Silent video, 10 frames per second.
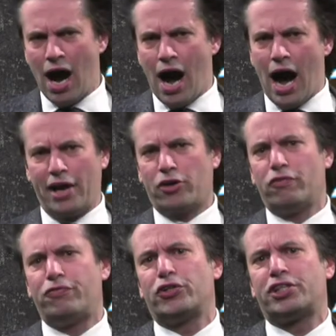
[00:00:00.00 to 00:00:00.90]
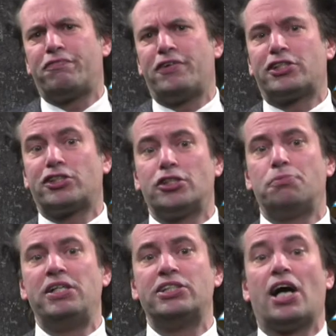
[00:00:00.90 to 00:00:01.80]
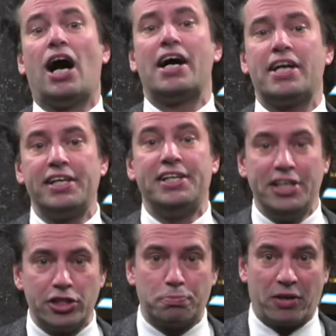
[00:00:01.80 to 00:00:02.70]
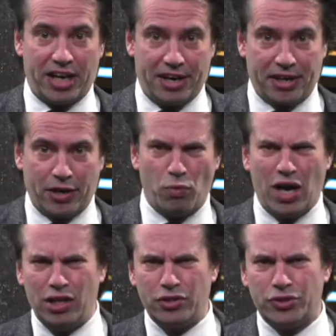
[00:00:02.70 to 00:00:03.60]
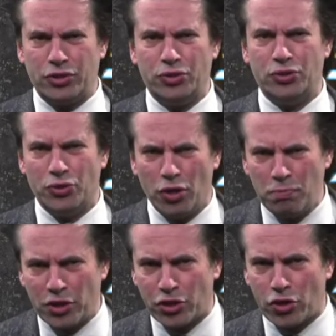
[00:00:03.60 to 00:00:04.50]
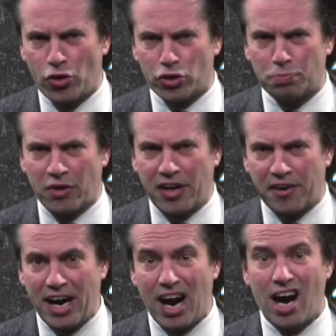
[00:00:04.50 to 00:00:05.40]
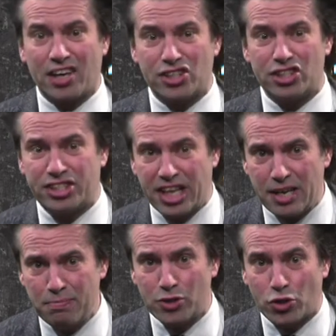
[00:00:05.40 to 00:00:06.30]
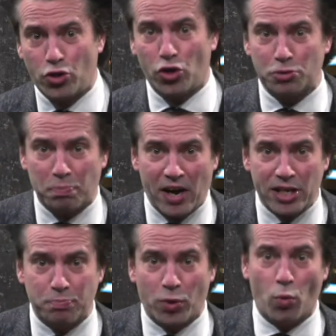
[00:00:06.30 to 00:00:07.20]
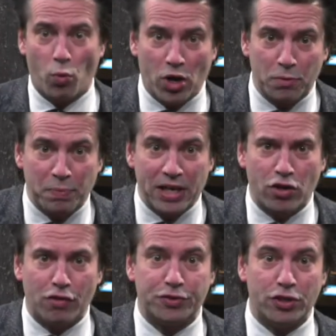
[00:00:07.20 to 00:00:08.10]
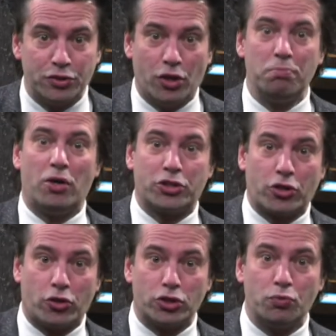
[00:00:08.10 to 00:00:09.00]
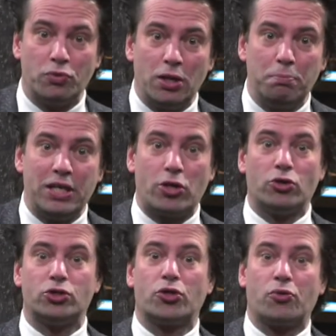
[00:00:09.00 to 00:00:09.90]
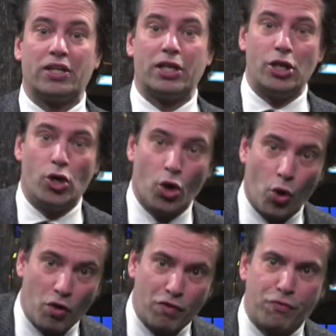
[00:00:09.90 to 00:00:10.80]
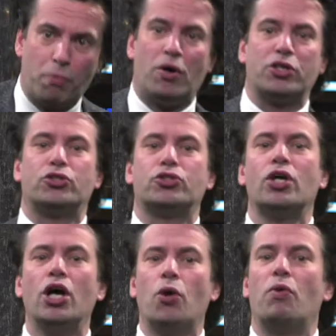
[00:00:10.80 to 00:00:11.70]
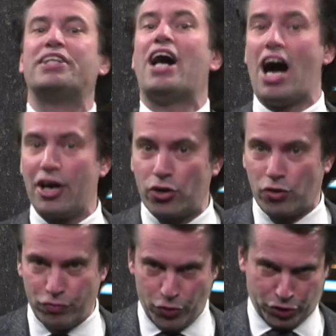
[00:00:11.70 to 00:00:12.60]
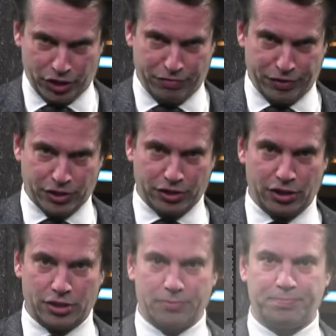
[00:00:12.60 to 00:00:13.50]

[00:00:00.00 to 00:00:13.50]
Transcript: Higher conversion efficiencies means higher yields per area. While the non-modular costs per area are the same, the cost price per watt peak of the non-modular cost will be consequently lower for modules with higher conversion efficiencies.